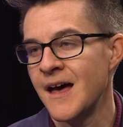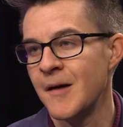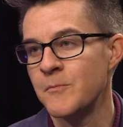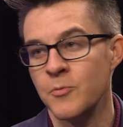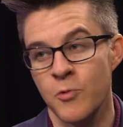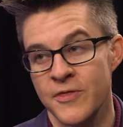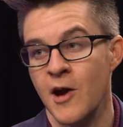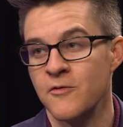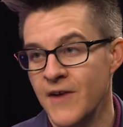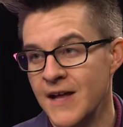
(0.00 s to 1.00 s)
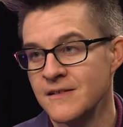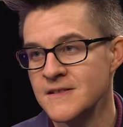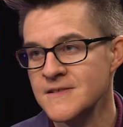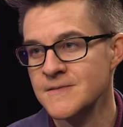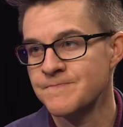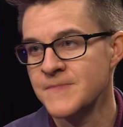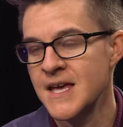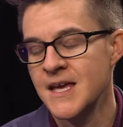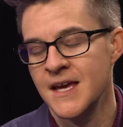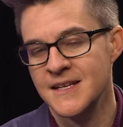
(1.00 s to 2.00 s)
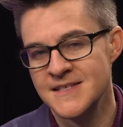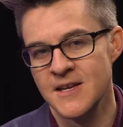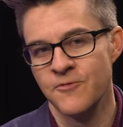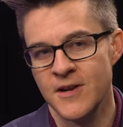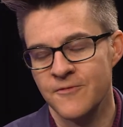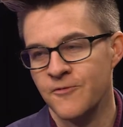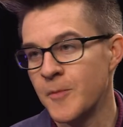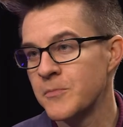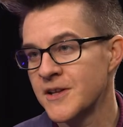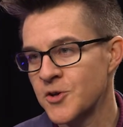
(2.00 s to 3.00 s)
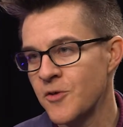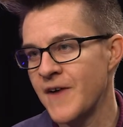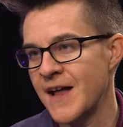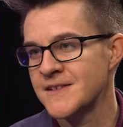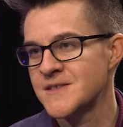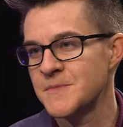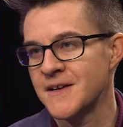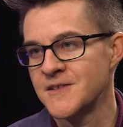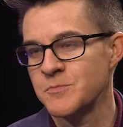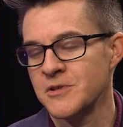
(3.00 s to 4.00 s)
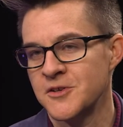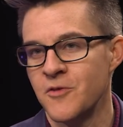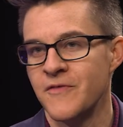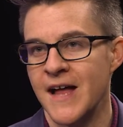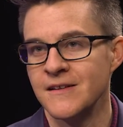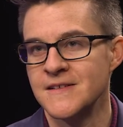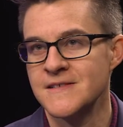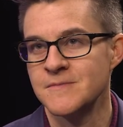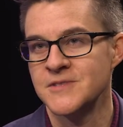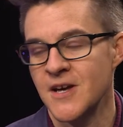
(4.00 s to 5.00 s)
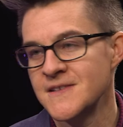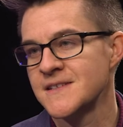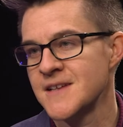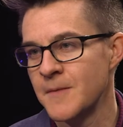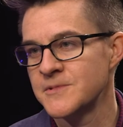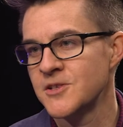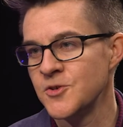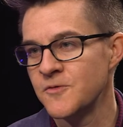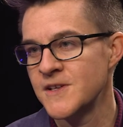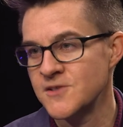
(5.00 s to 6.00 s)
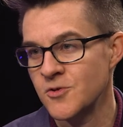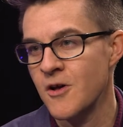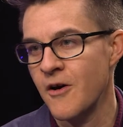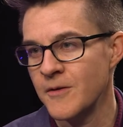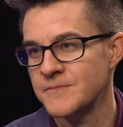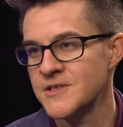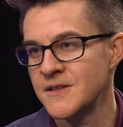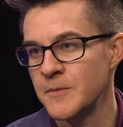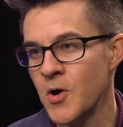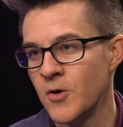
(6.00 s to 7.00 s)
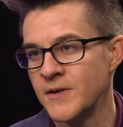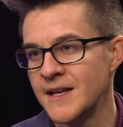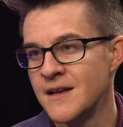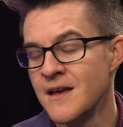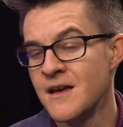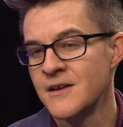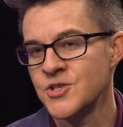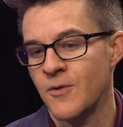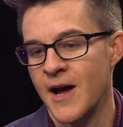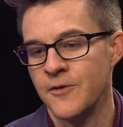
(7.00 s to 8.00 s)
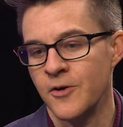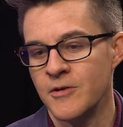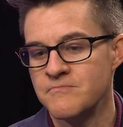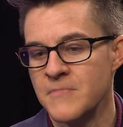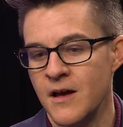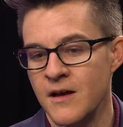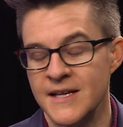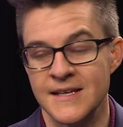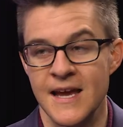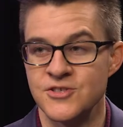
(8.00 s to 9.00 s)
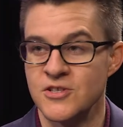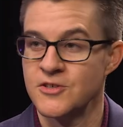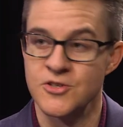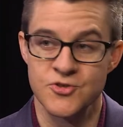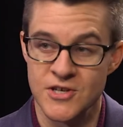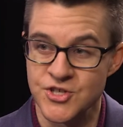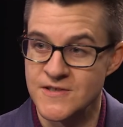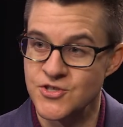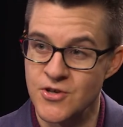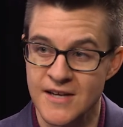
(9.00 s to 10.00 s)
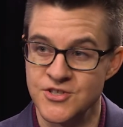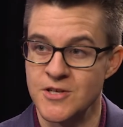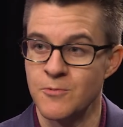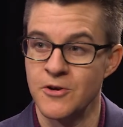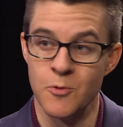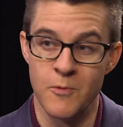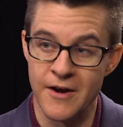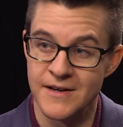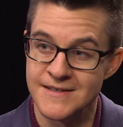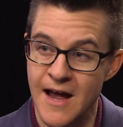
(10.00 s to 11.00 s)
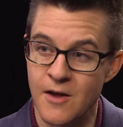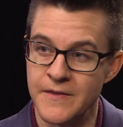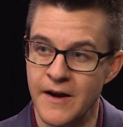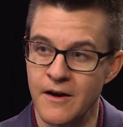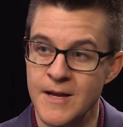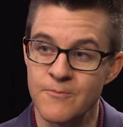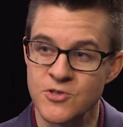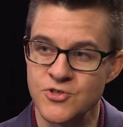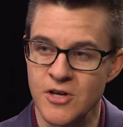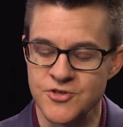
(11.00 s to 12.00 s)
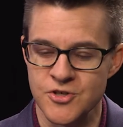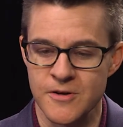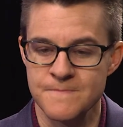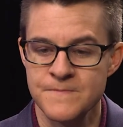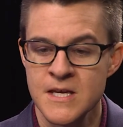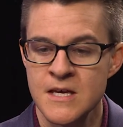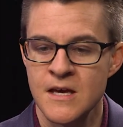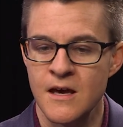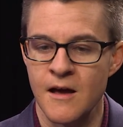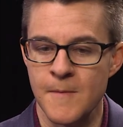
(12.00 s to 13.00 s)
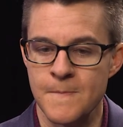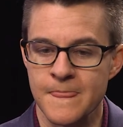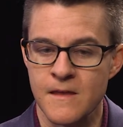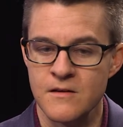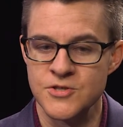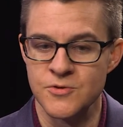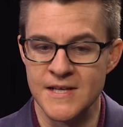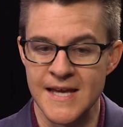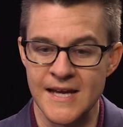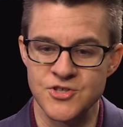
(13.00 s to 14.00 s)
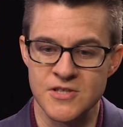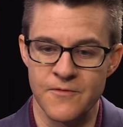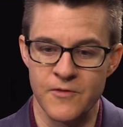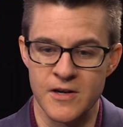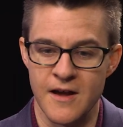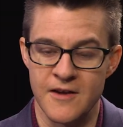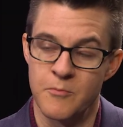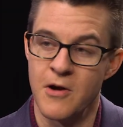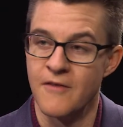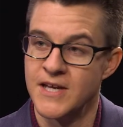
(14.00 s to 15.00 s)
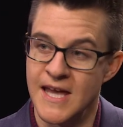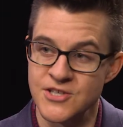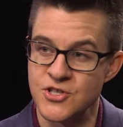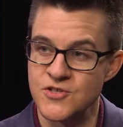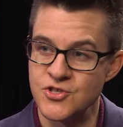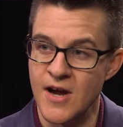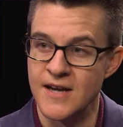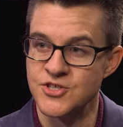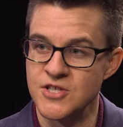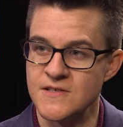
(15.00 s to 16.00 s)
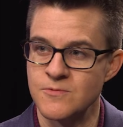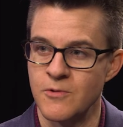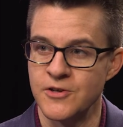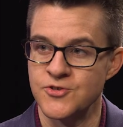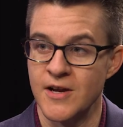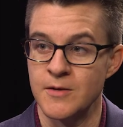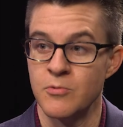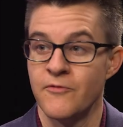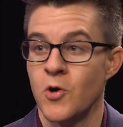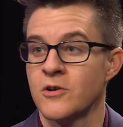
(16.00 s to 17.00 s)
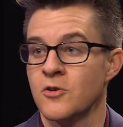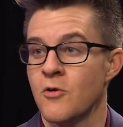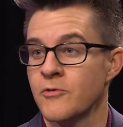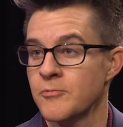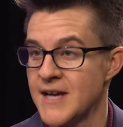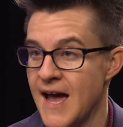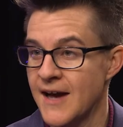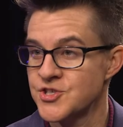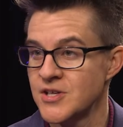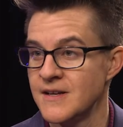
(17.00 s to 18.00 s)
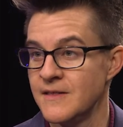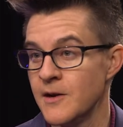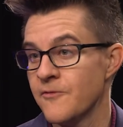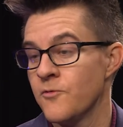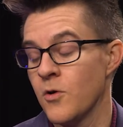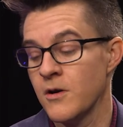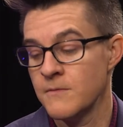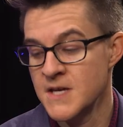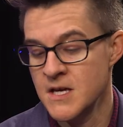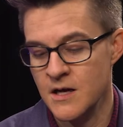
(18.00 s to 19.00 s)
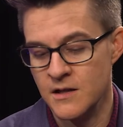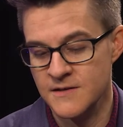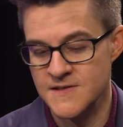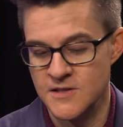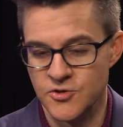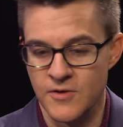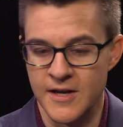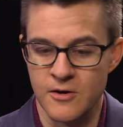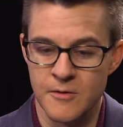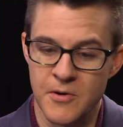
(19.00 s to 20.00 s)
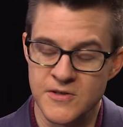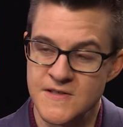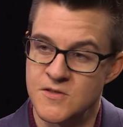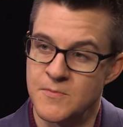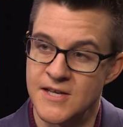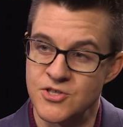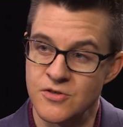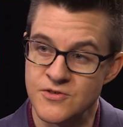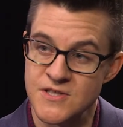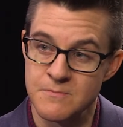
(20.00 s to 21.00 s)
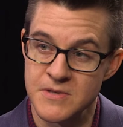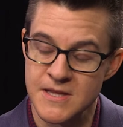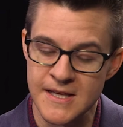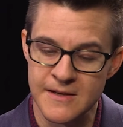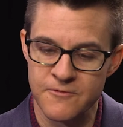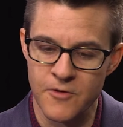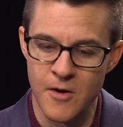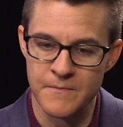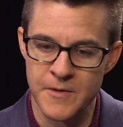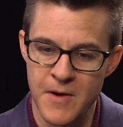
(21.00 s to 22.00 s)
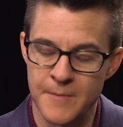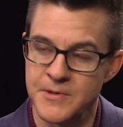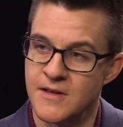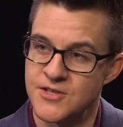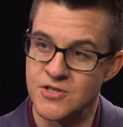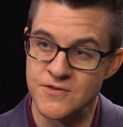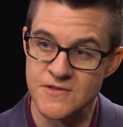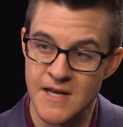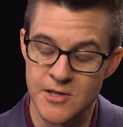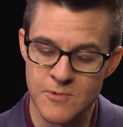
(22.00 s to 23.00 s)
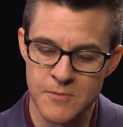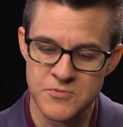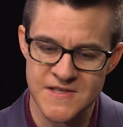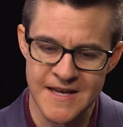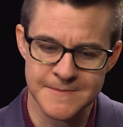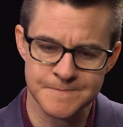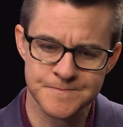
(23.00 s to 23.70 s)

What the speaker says: but without violence. And it's different from political violence because political violence does attempt to do physical harm to the opponent, to either engage in an attrition strategy where you're wearing down their infrastructure, to engage in different kind of provocation strategies where you're trying to provoke an overreaction and therefore elicit greater participation or sympathy from the population you say you represent.